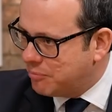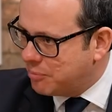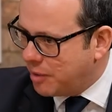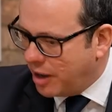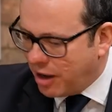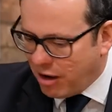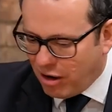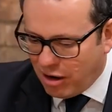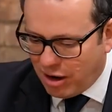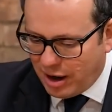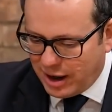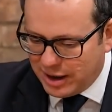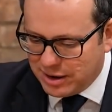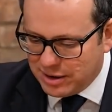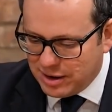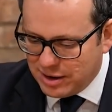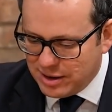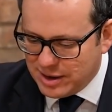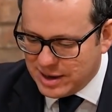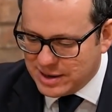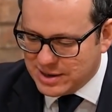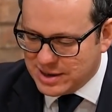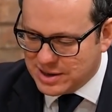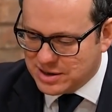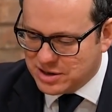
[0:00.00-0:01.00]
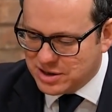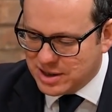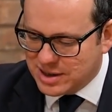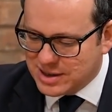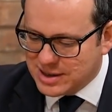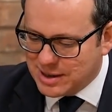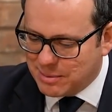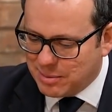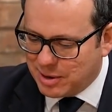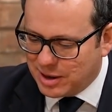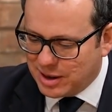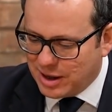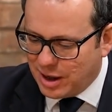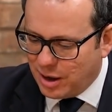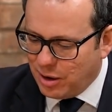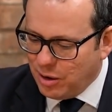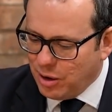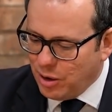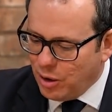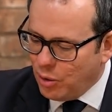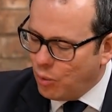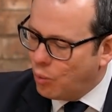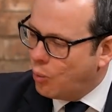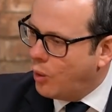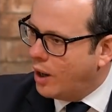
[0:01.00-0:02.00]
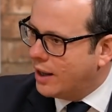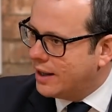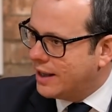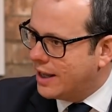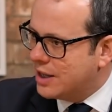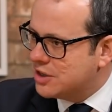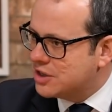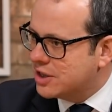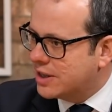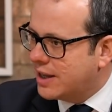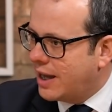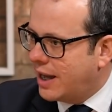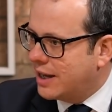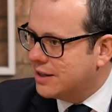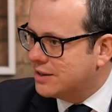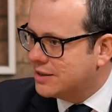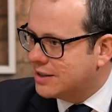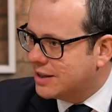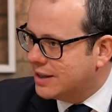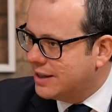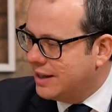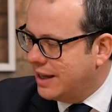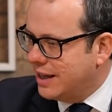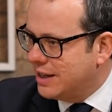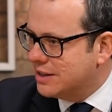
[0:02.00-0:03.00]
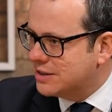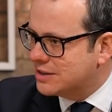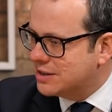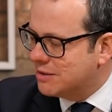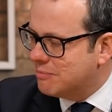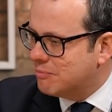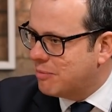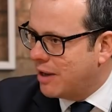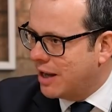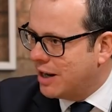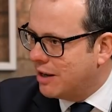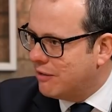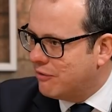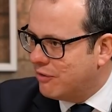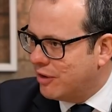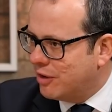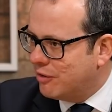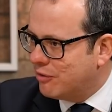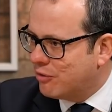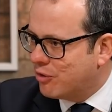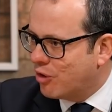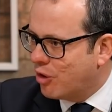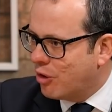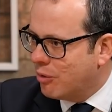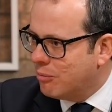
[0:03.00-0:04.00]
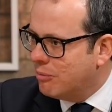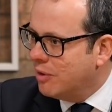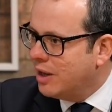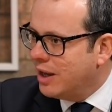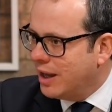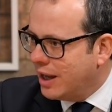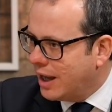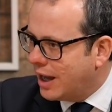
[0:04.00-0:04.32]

behind, that this is just something that well-educated elites can benefit from,